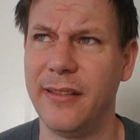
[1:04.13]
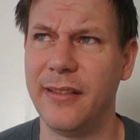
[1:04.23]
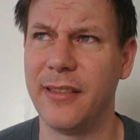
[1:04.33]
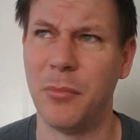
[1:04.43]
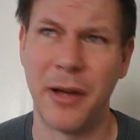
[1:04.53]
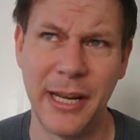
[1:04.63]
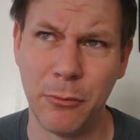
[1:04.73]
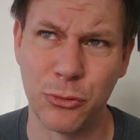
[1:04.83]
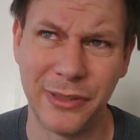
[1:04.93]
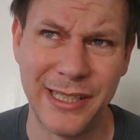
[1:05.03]
The money
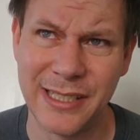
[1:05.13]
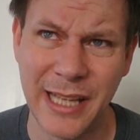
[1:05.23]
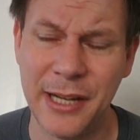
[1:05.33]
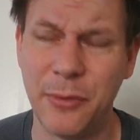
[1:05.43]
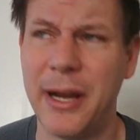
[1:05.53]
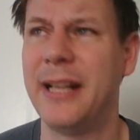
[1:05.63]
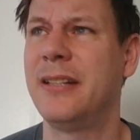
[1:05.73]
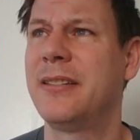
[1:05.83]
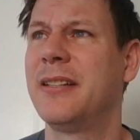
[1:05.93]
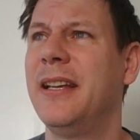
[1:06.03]
was released
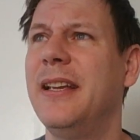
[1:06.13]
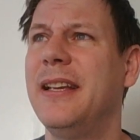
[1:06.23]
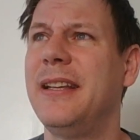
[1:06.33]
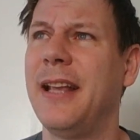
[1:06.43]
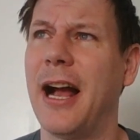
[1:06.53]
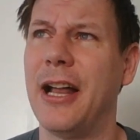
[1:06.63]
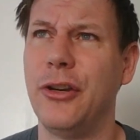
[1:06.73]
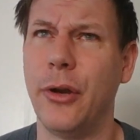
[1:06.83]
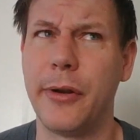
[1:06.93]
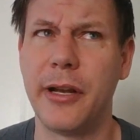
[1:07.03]
anyways. He got
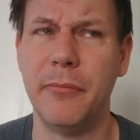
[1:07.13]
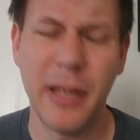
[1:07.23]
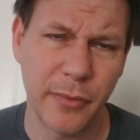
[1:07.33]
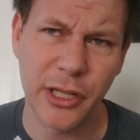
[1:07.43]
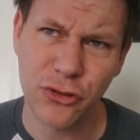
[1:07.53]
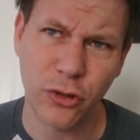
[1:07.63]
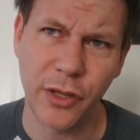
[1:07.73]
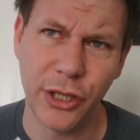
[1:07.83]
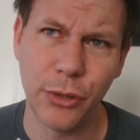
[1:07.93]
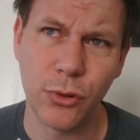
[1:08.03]
no commitments from the
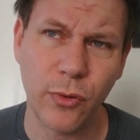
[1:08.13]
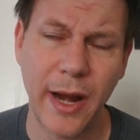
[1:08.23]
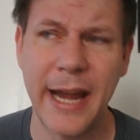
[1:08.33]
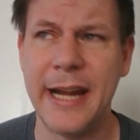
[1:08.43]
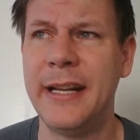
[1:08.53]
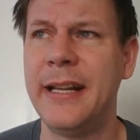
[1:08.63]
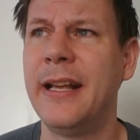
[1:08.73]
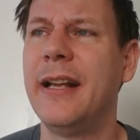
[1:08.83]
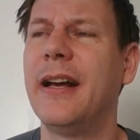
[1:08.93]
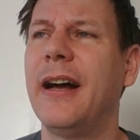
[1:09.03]
Ukraine,
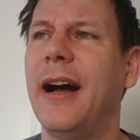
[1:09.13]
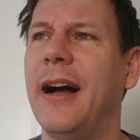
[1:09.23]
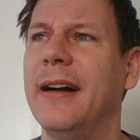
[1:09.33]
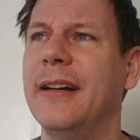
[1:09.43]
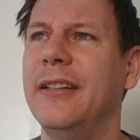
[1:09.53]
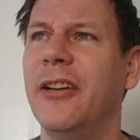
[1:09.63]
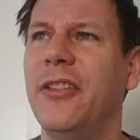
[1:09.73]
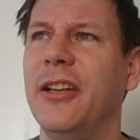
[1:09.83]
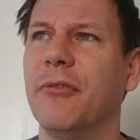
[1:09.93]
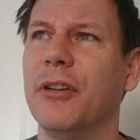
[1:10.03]

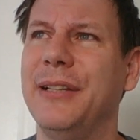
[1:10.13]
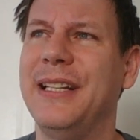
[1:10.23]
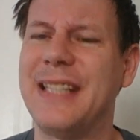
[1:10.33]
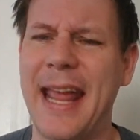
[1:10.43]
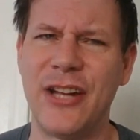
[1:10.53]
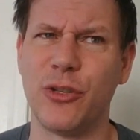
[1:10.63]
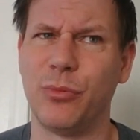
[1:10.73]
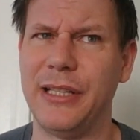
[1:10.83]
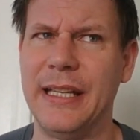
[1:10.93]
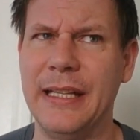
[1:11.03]
nothing really
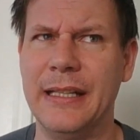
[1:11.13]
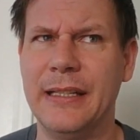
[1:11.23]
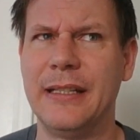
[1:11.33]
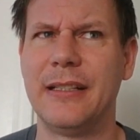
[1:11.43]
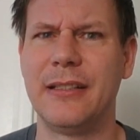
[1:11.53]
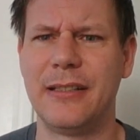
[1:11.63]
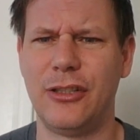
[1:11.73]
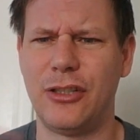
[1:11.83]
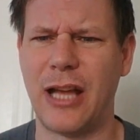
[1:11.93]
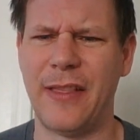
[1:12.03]
tangibly,
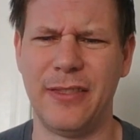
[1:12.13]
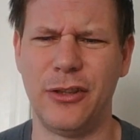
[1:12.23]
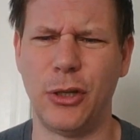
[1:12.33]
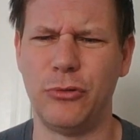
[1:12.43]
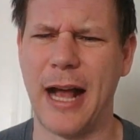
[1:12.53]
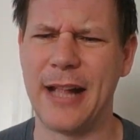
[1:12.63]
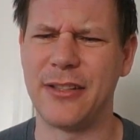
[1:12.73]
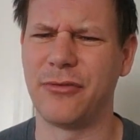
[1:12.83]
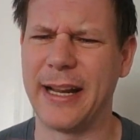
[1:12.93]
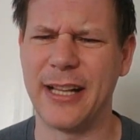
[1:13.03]
no
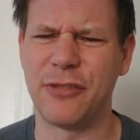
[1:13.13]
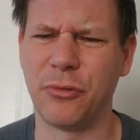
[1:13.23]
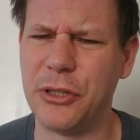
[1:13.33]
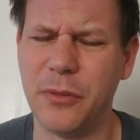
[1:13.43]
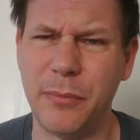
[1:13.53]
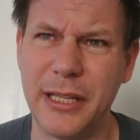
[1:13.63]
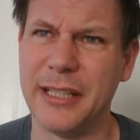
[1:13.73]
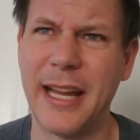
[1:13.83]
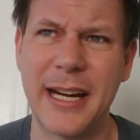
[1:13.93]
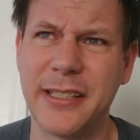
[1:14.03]
dots, or I guess really could be
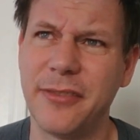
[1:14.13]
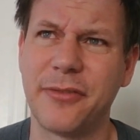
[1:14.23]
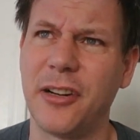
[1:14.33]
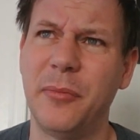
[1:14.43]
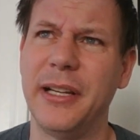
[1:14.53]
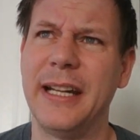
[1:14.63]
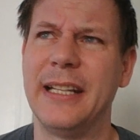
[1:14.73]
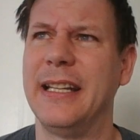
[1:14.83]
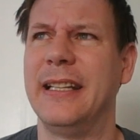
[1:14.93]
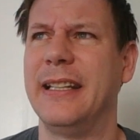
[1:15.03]
connected from it.
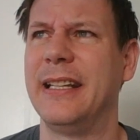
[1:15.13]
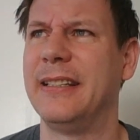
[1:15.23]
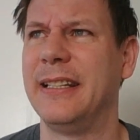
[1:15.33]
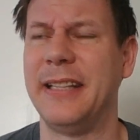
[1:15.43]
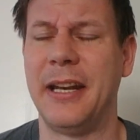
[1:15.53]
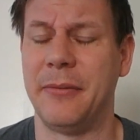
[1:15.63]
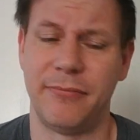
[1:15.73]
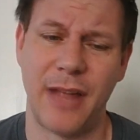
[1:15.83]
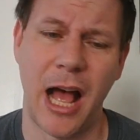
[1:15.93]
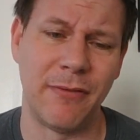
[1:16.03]
It didn't,
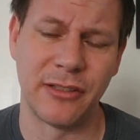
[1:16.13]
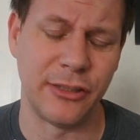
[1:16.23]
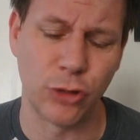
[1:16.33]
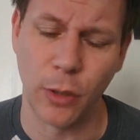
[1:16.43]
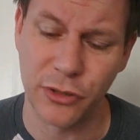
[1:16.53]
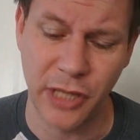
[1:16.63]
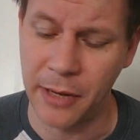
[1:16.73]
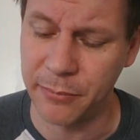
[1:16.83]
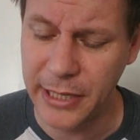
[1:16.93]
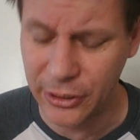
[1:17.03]
obviously Trump was not
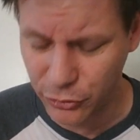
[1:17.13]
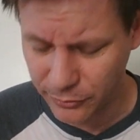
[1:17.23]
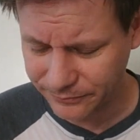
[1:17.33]
impeached.